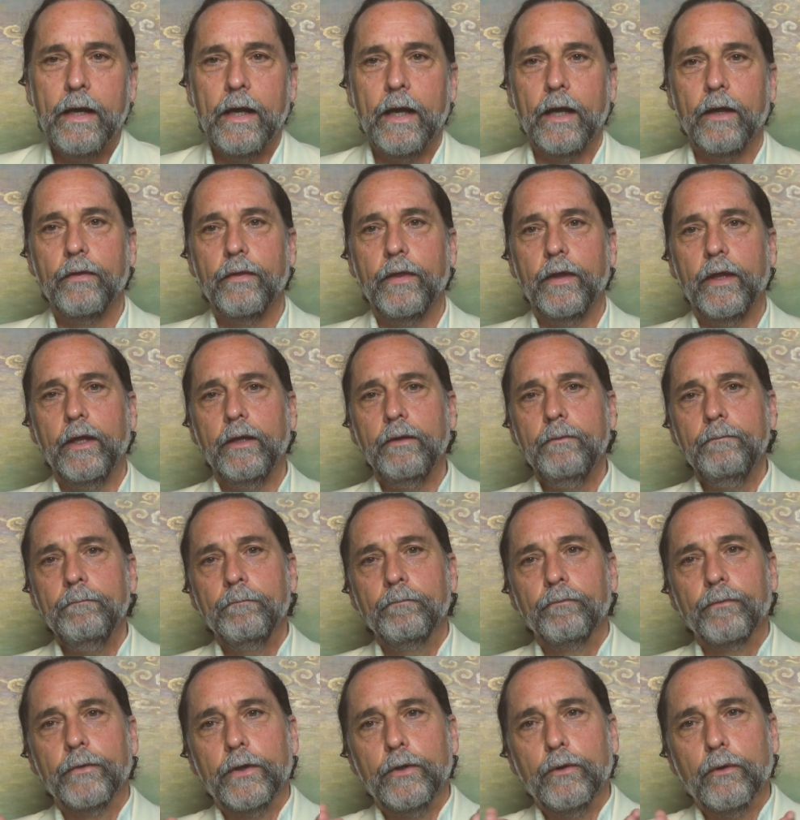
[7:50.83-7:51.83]
And then
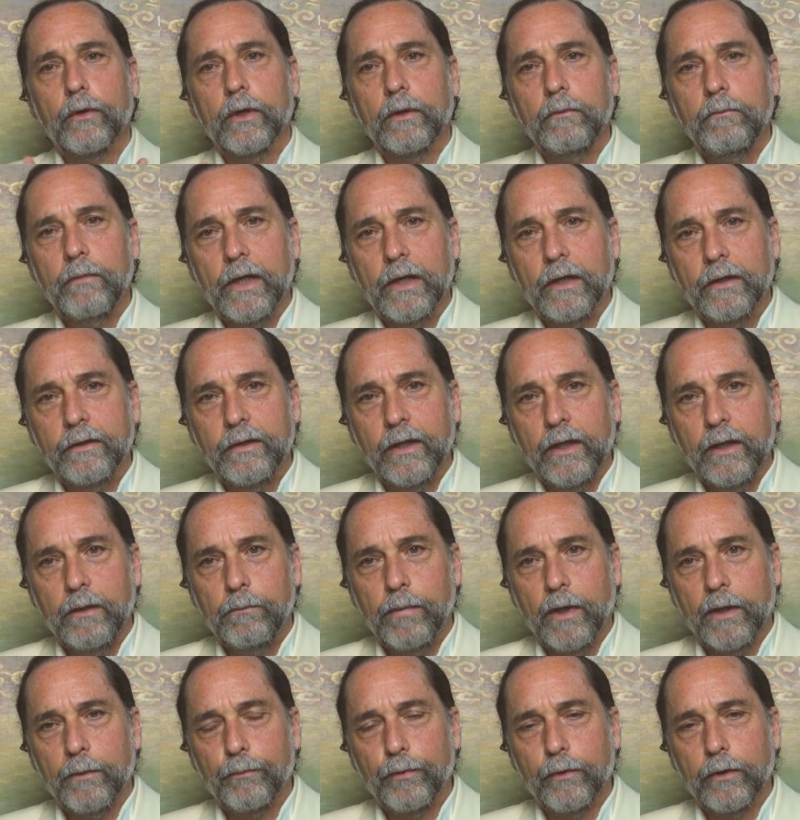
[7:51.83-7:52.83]
you can
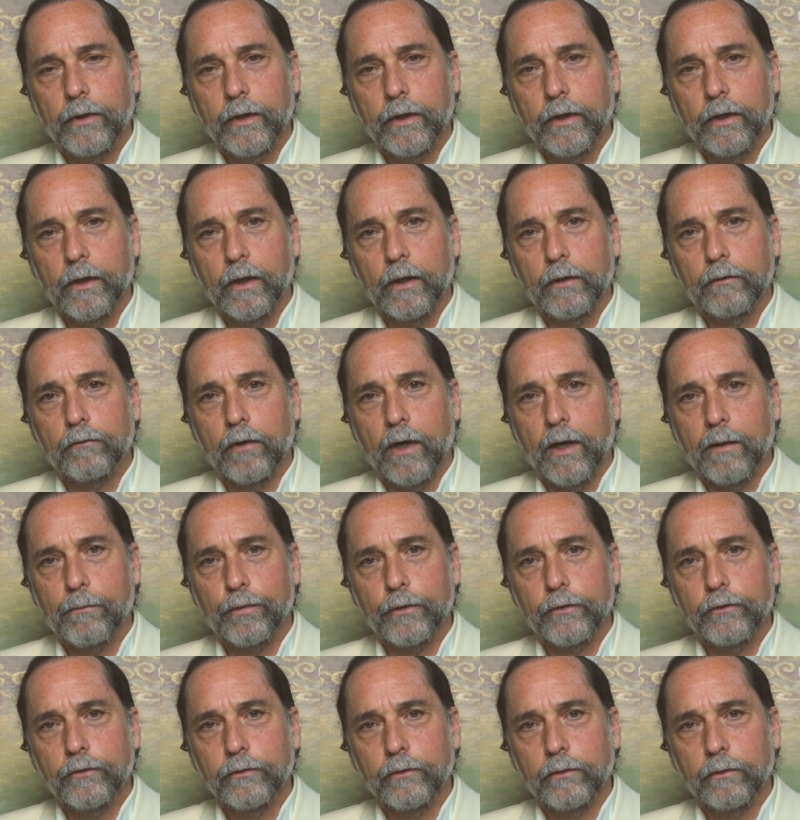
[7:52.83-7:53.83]
meditate by putting a drop
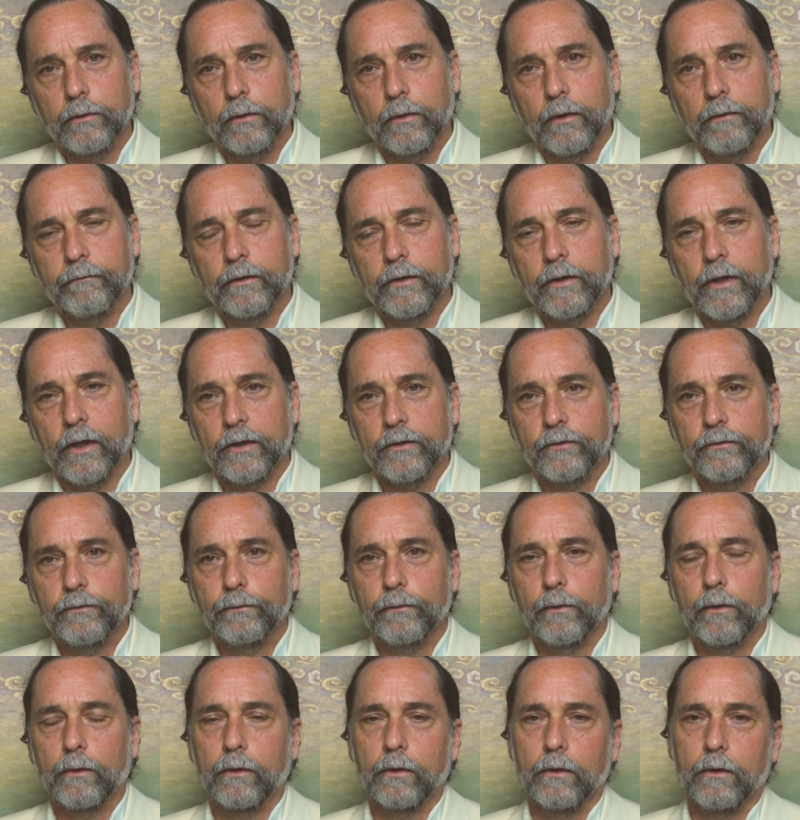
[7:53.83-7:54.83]
or two of a nice
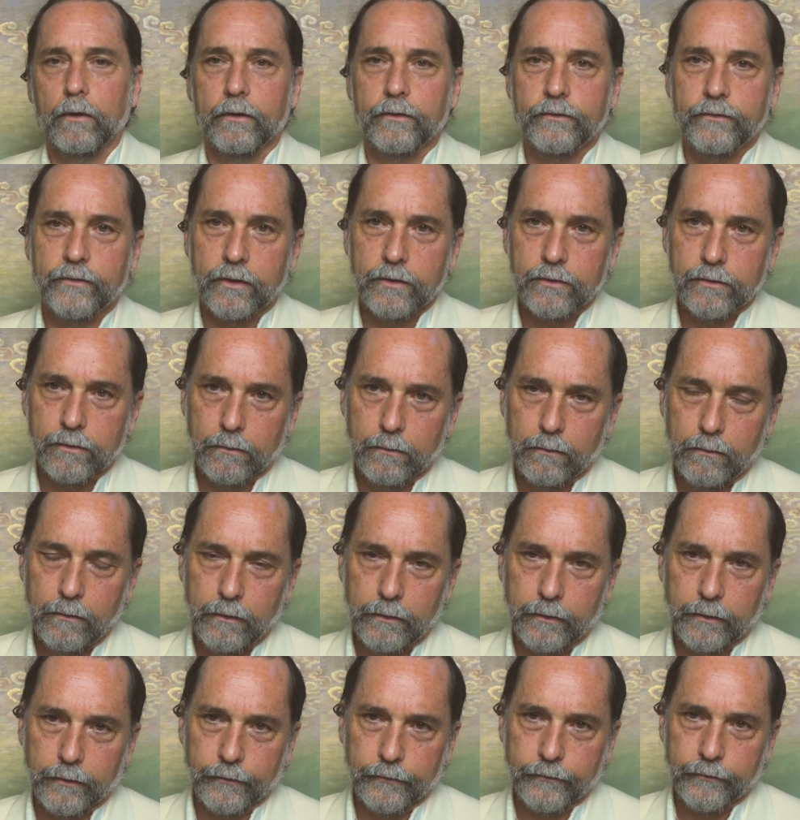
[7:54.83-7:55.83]
floral essential
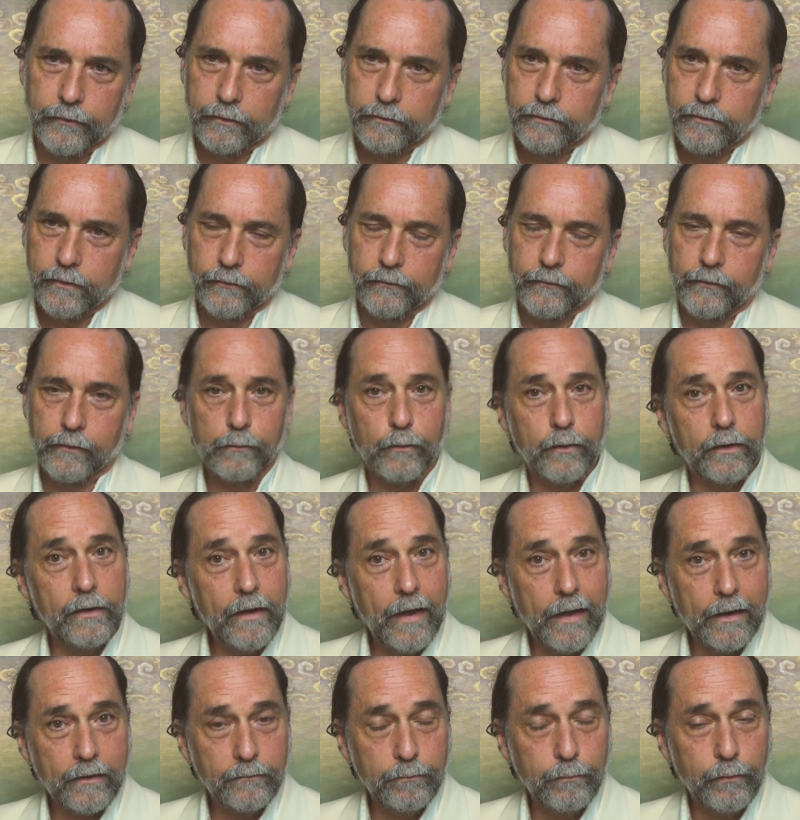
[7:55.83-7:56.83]
oil, such as the
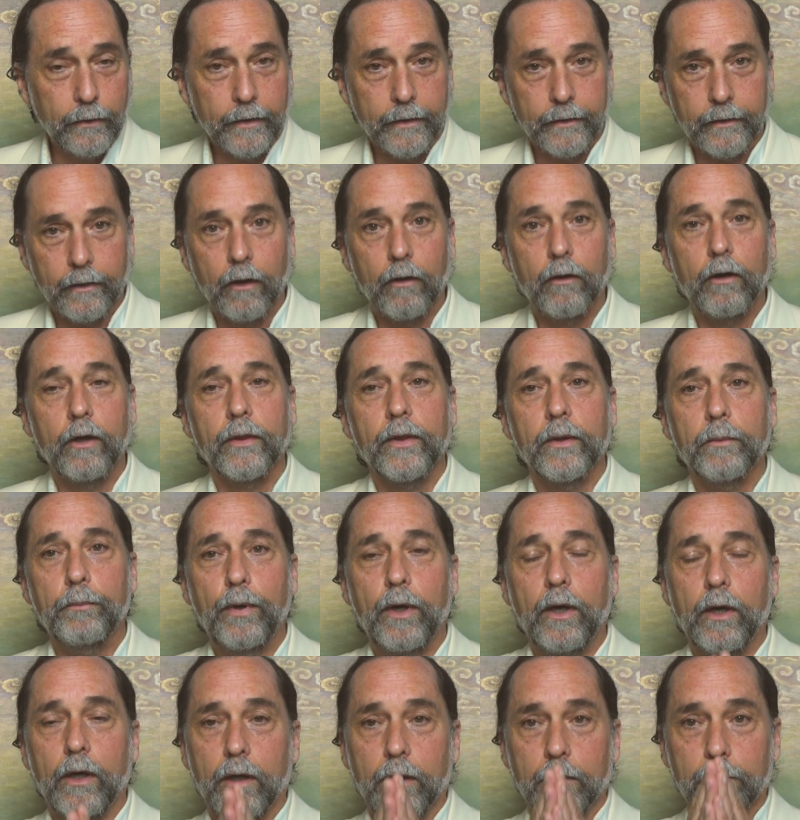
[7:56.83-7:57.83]
Relax Blend, on the
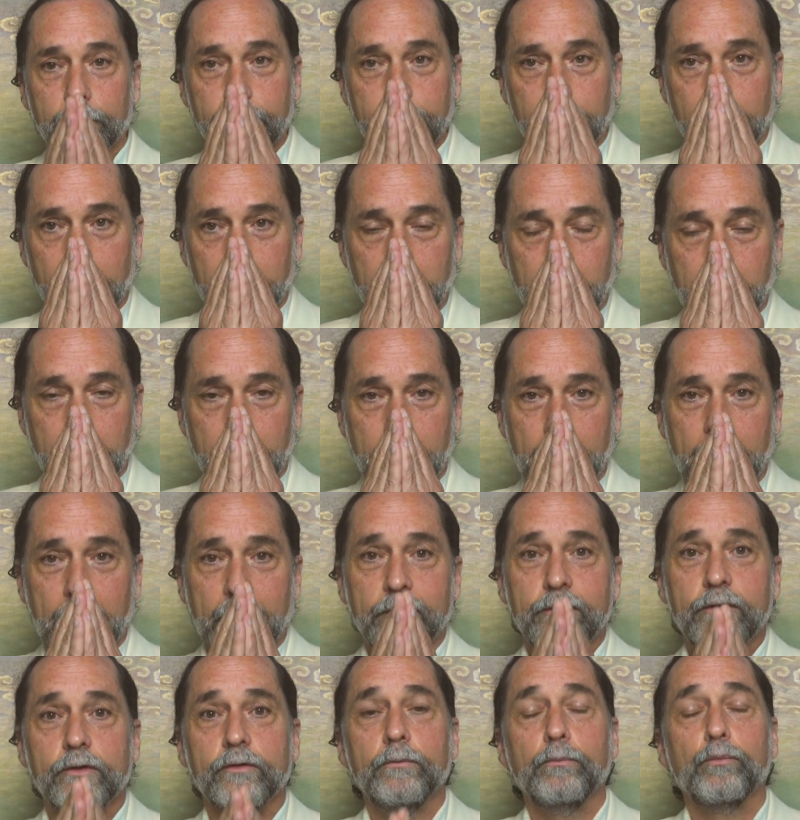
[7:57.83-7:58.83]
palms,
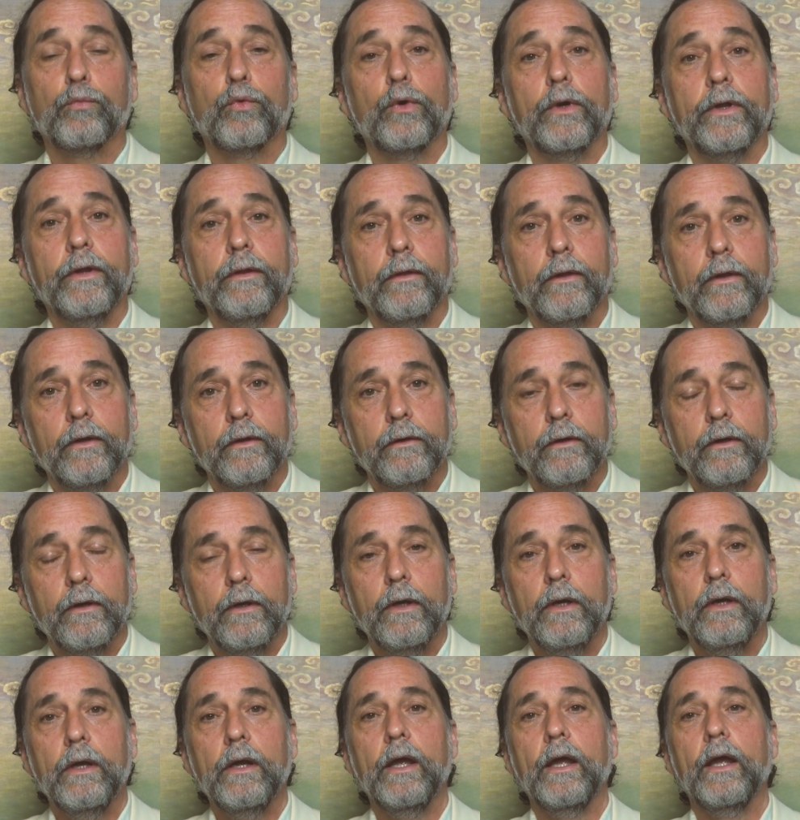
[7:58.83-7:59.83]
and just breathe it,
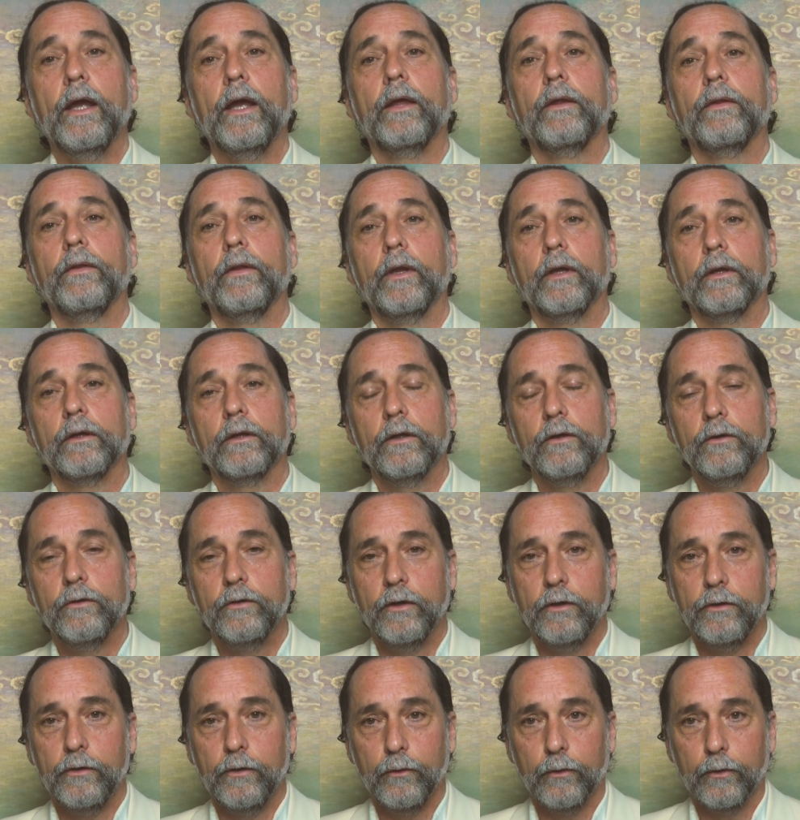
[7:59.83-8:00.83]
and then
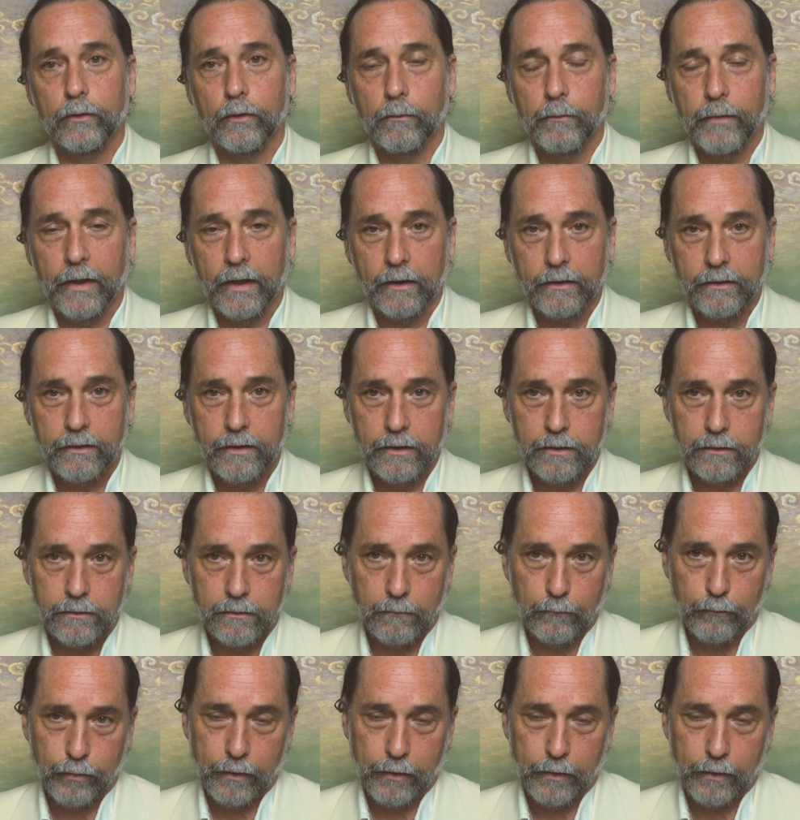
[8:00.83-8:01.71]
continue your meditation